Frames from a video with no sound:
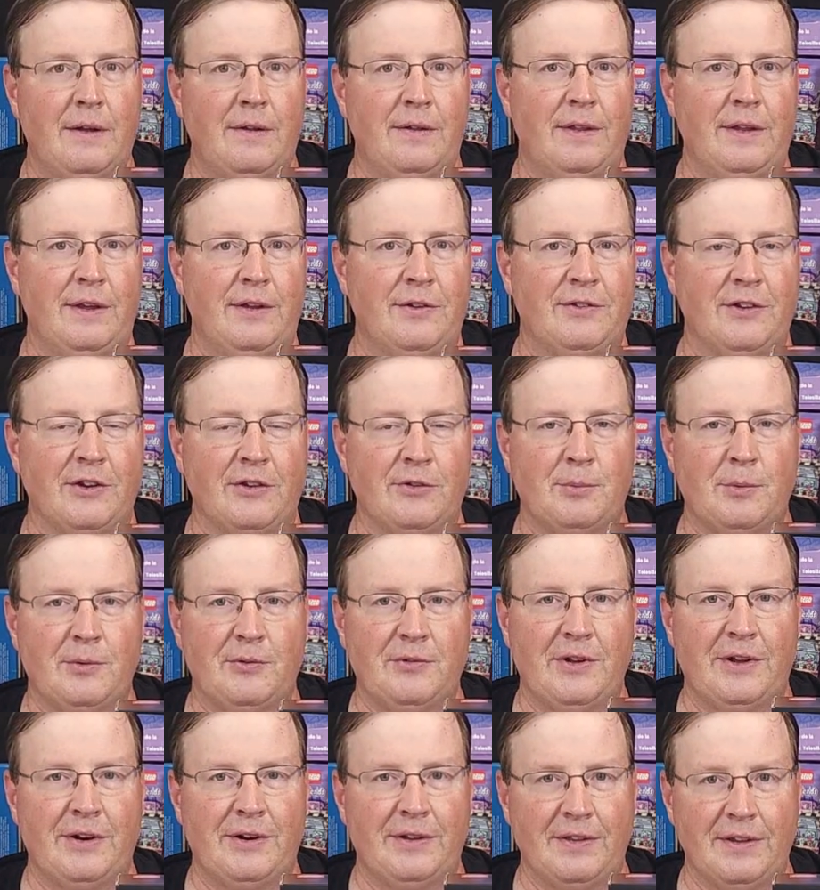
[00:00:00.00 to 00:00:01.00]
the
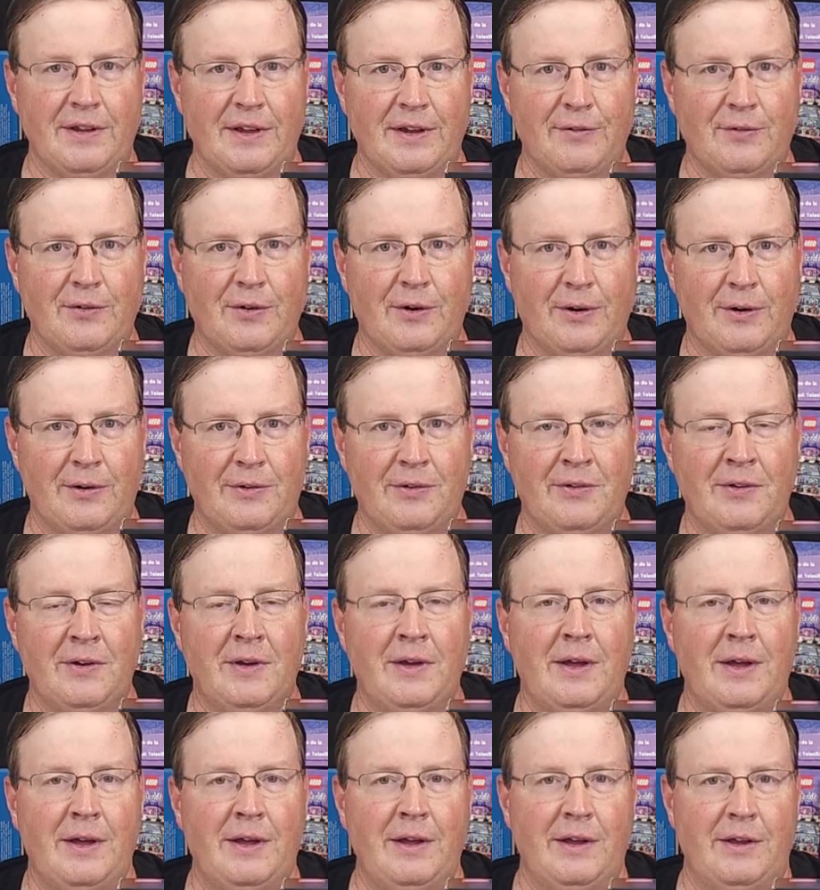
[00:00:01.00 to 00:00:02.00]
6% on the gift cards
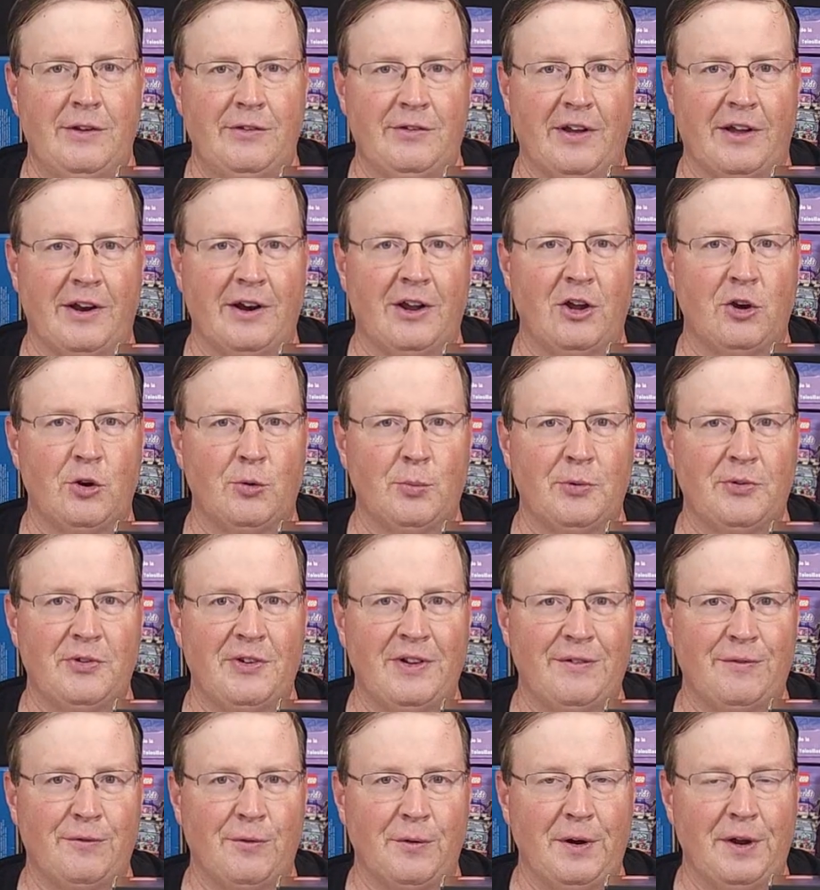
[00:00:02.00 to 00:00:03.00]
is not
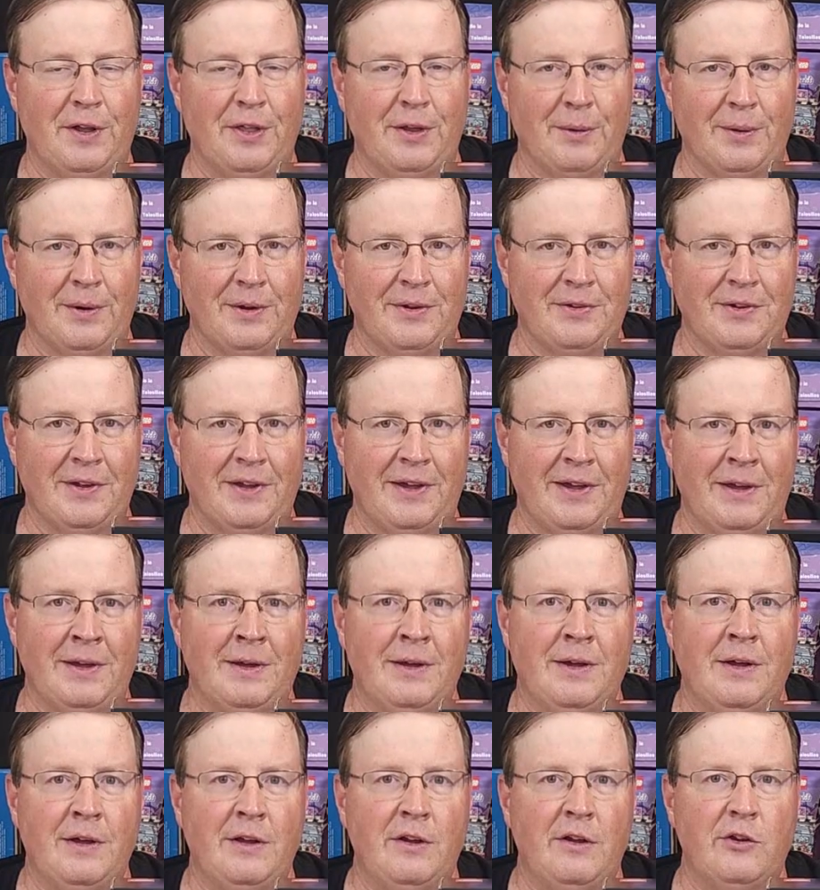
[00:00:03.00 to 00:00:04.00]
100% free. There is a
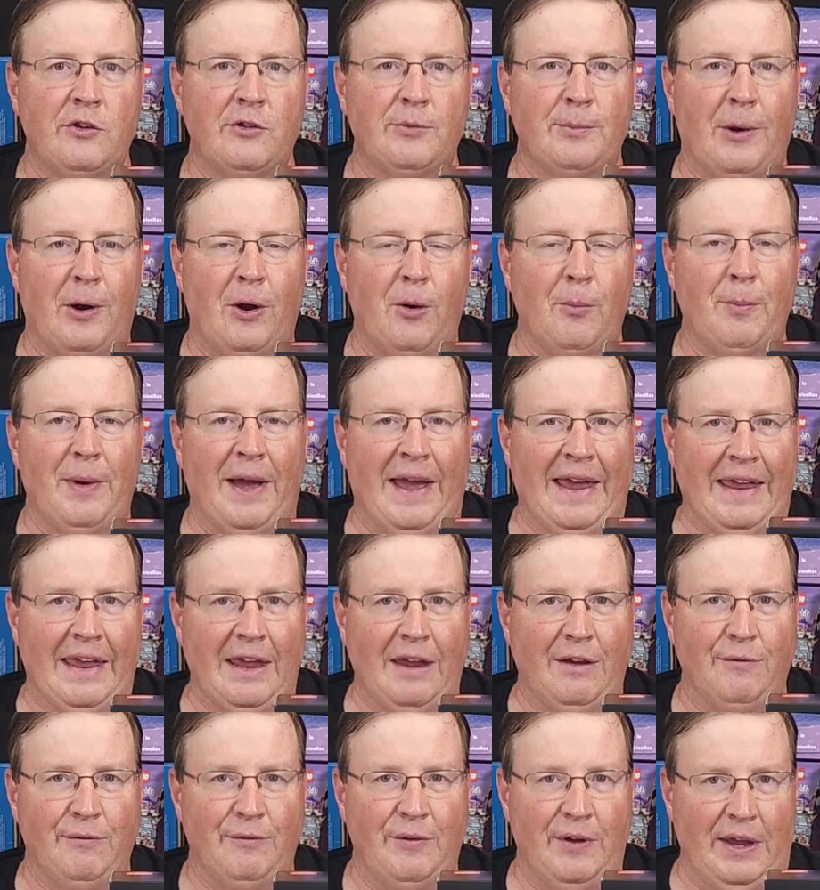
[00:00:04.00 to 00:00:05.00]
small
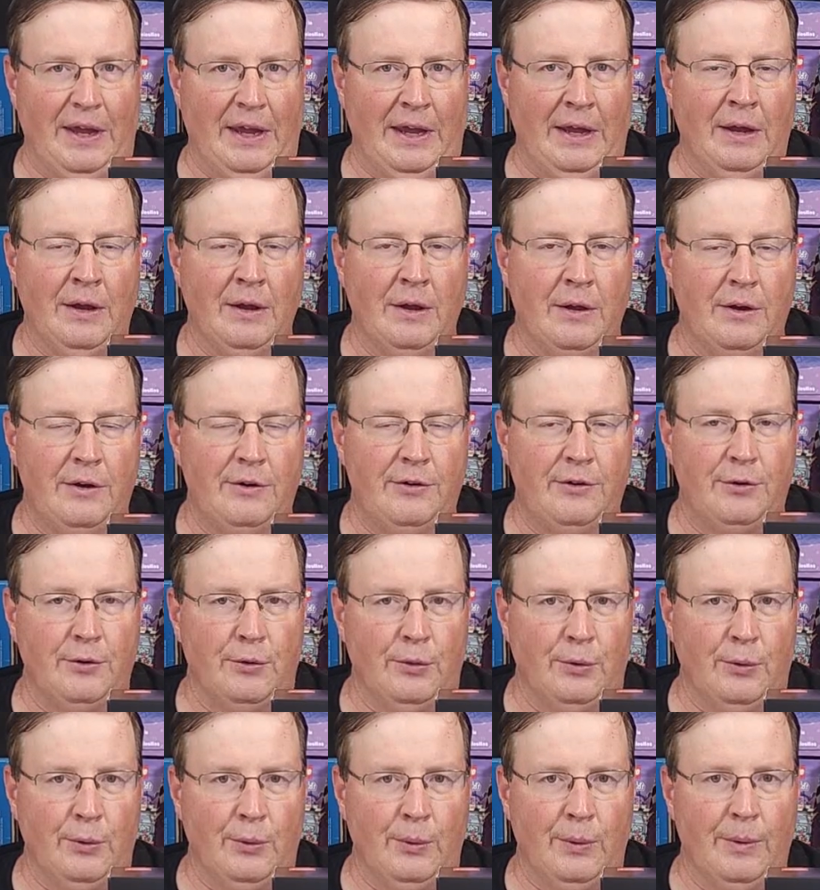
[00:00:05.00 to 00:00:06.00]
banking fee
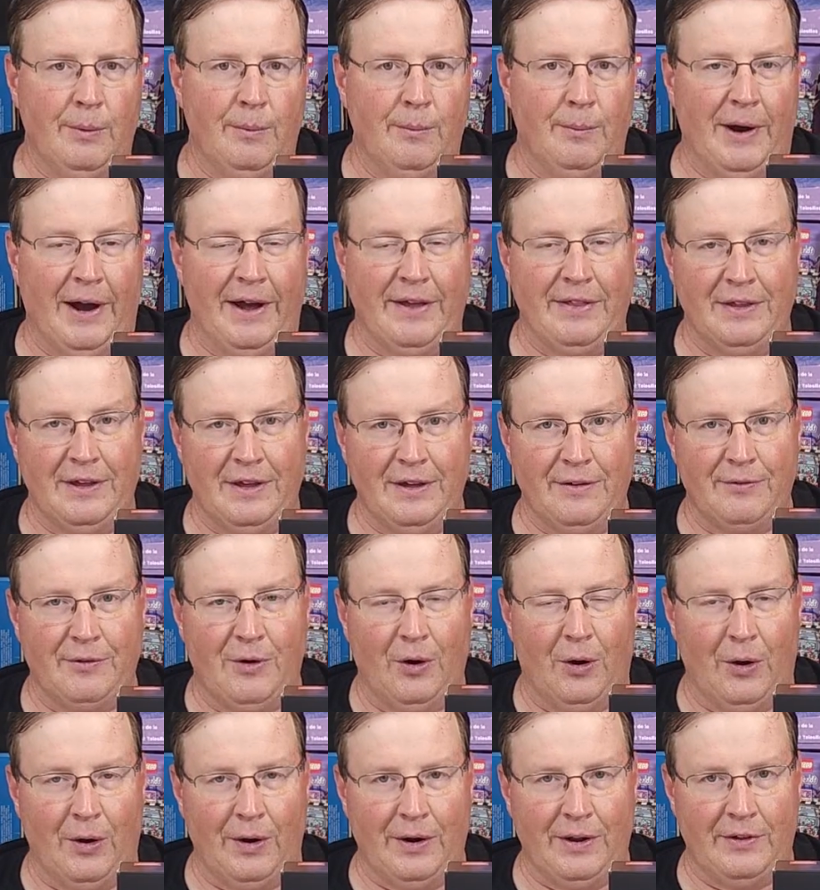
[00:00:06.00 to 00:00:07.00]
to buy the gift
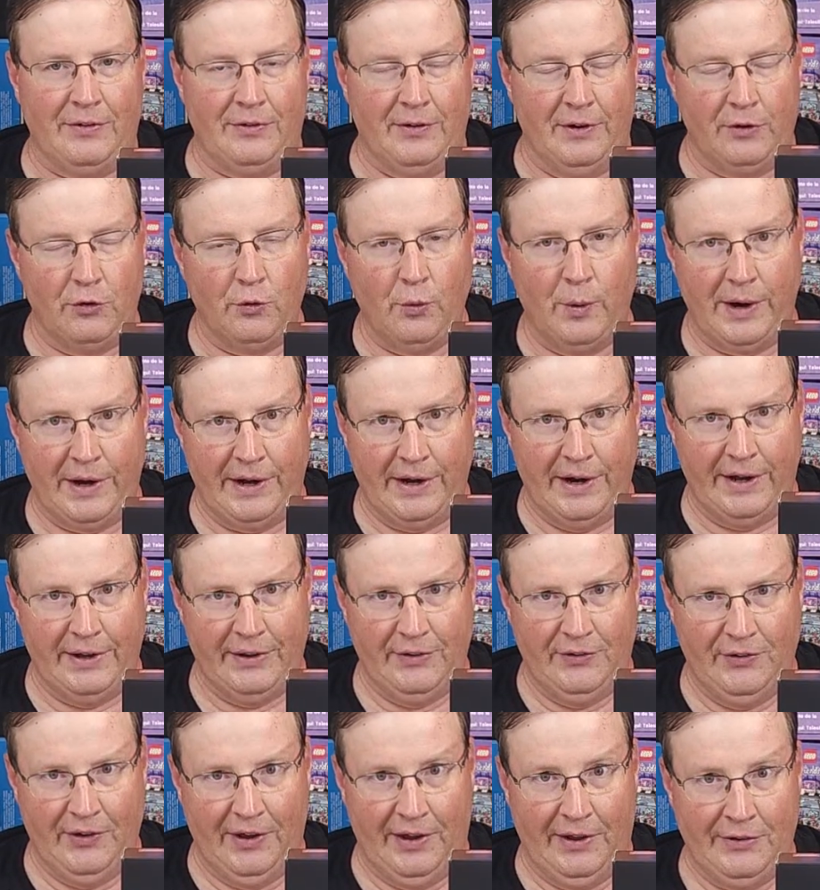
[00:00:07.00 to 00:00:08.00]
card. It's like 29
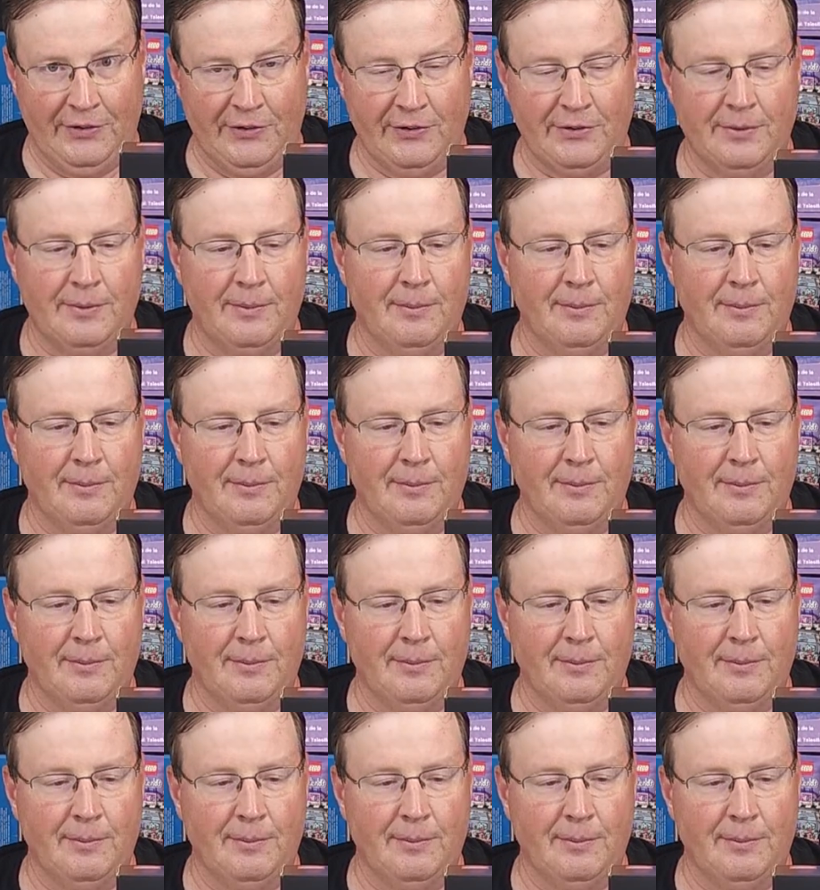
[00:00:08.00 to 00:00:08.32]
cents,